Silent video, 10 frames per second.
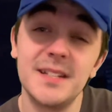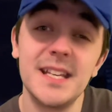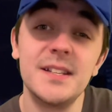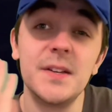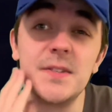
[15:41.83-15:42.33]

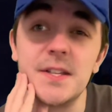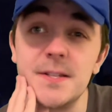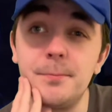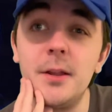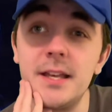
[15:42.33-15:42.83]
he does
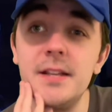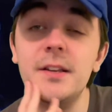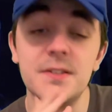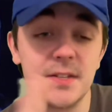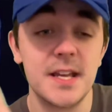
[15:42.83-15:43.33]
explain he
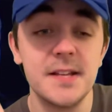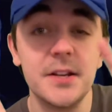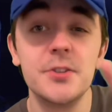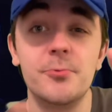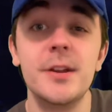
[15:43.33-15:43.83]
does he
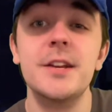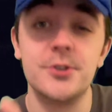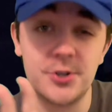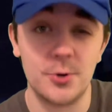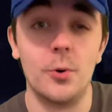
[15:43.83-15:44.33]
does
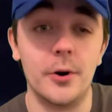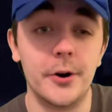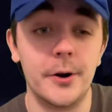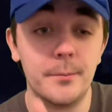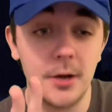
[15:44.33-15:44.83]

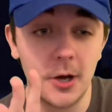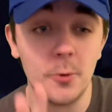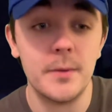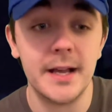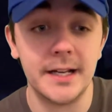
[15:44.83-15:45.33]
reassure
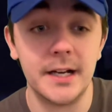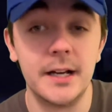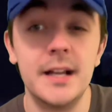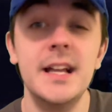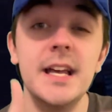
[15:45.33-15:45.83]

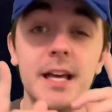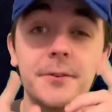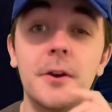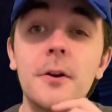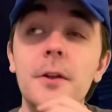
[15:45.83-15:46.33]
omega and
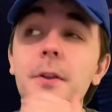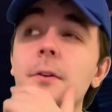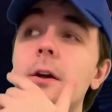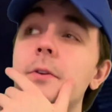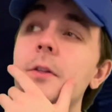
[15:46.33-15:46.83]
another,
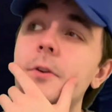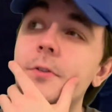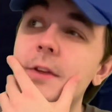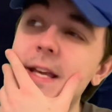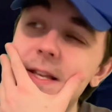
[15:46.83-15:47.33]
another another
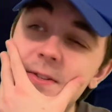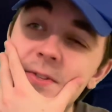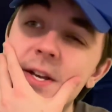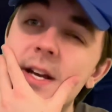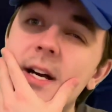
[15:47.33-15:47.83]
thing
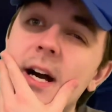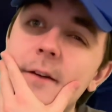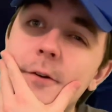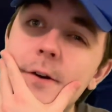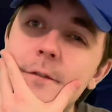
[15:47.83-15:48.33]
is
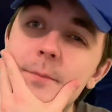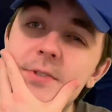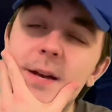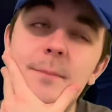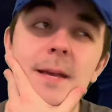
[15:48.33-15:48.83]
i've heard from
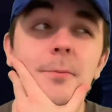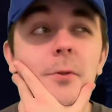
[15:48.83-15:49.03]
some people